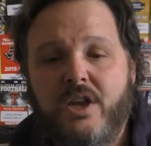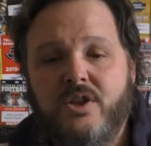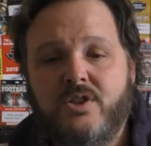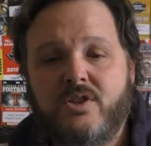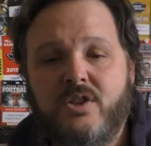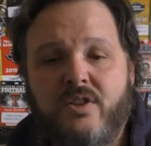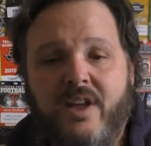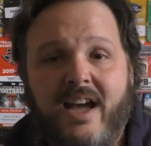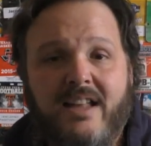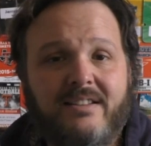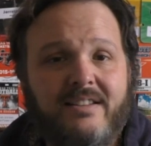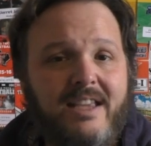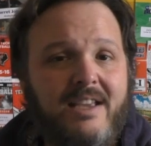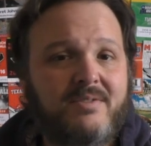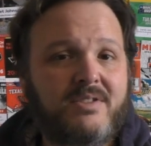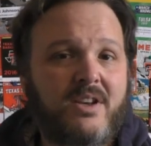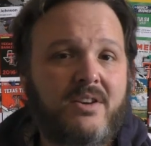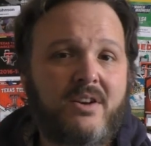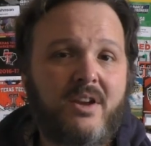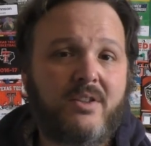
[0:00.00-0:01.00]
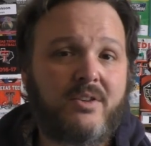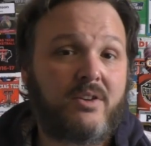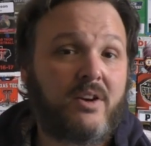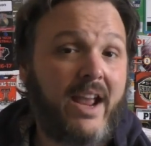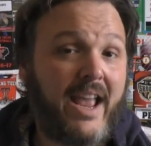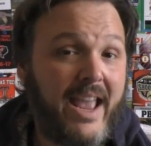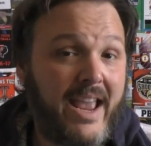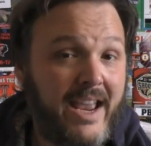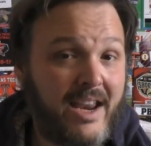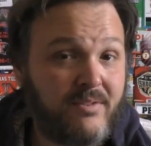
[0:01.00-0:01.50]
So that leaves another
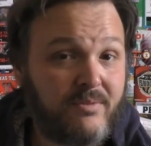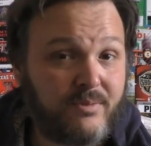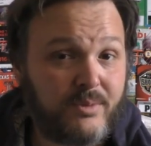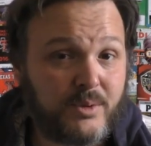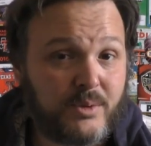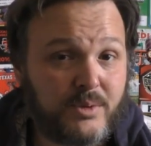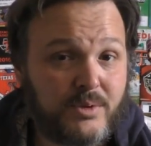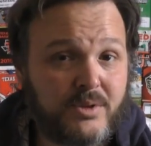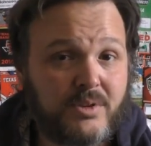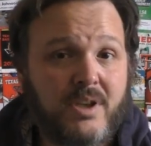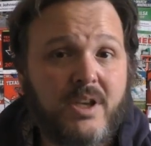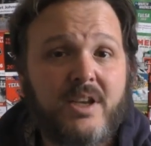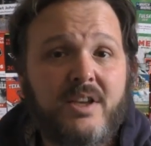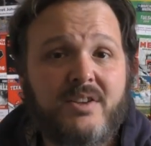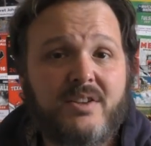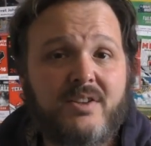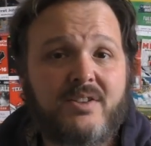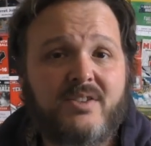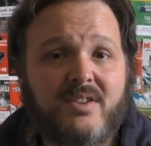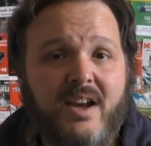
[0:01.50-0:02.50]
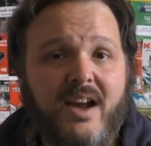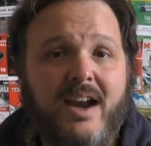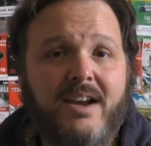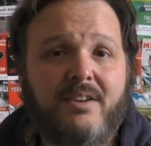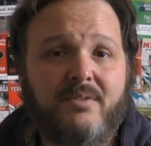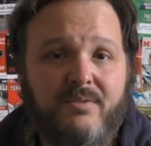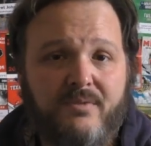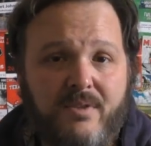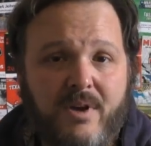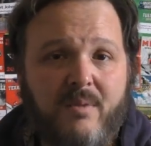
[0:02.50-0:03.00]
handful to sign
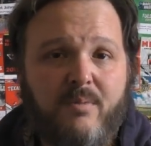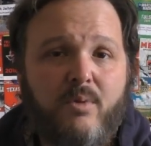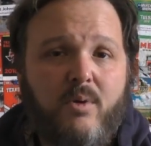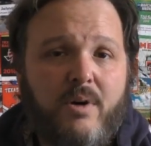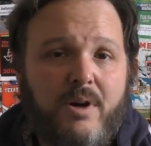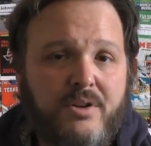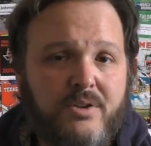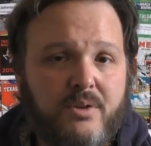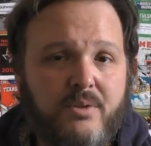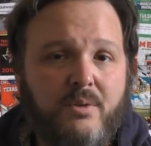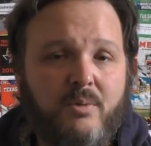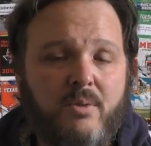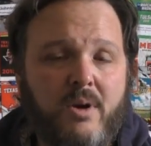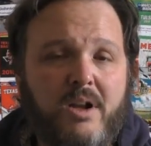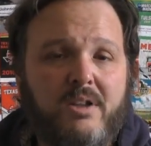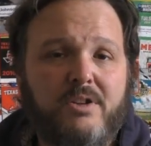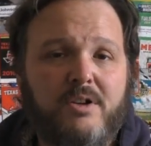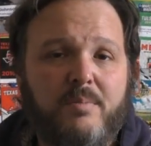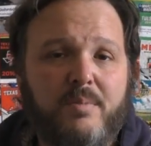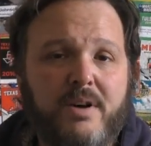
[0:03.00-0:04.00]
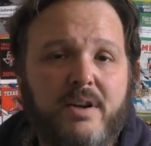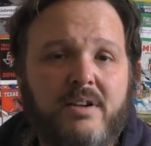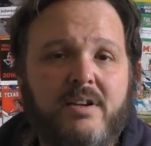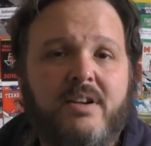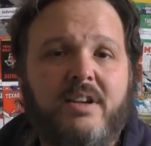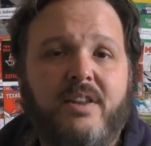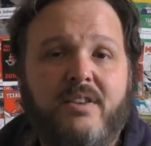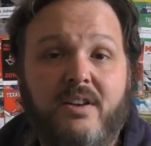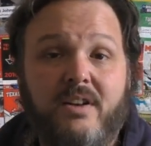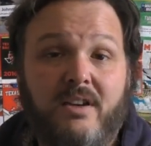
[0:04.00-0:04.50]
in February during the regular
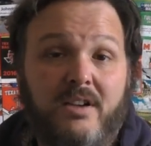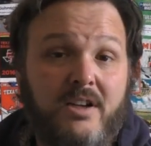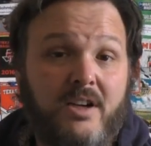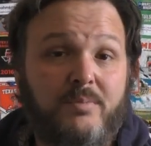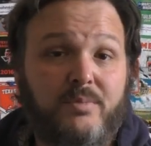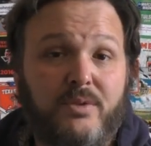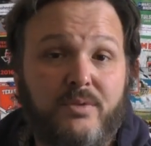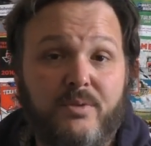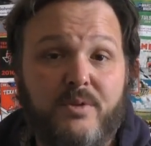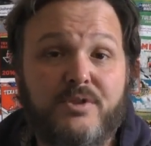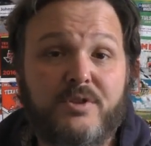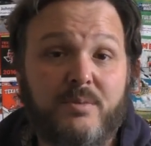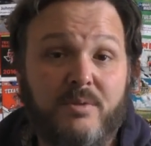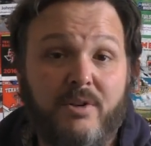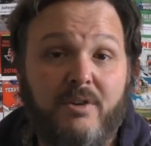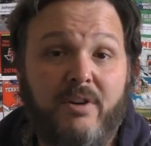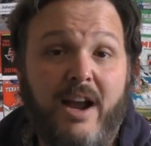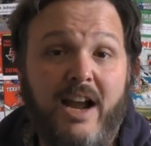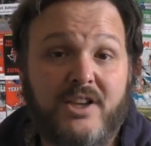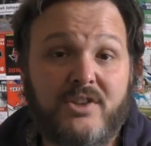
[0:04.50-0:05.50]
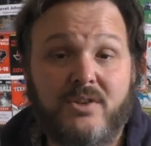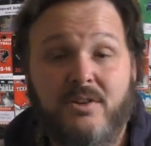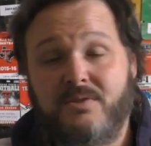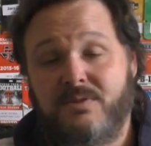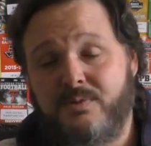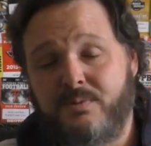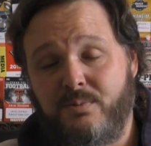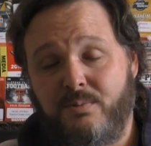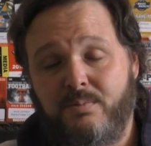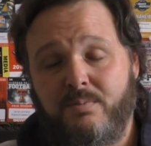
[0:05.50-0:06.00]
period, and then a couple for some grad
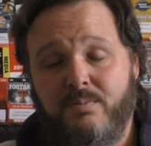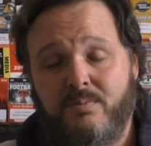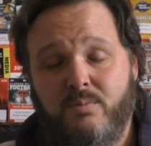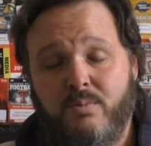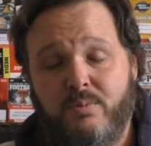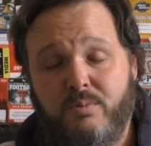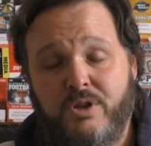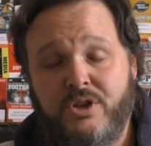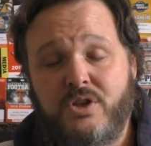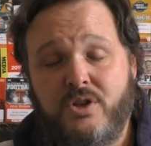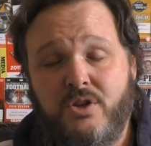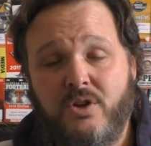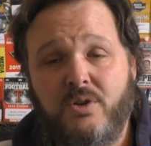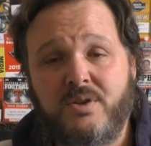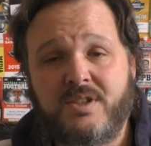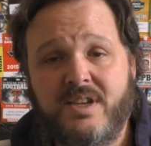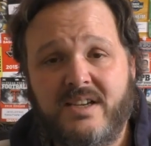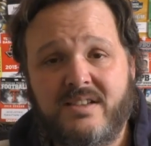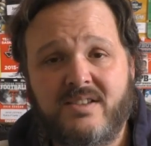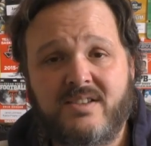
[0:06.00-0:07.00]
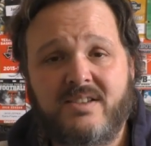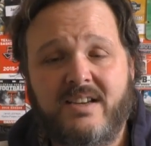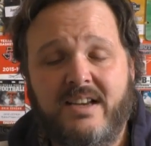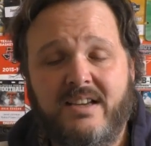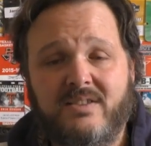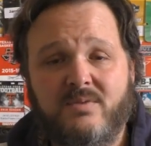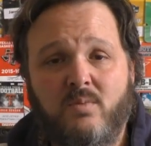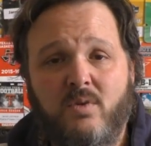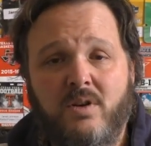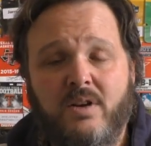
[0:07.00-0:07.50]
transfers, which you know Texas Tech
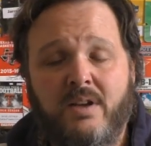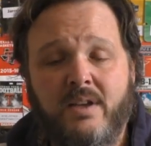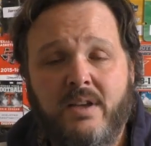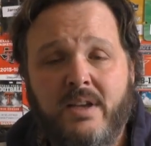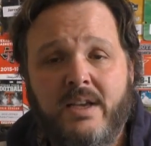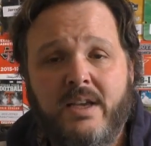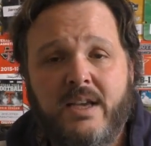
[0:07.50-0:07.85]
is going to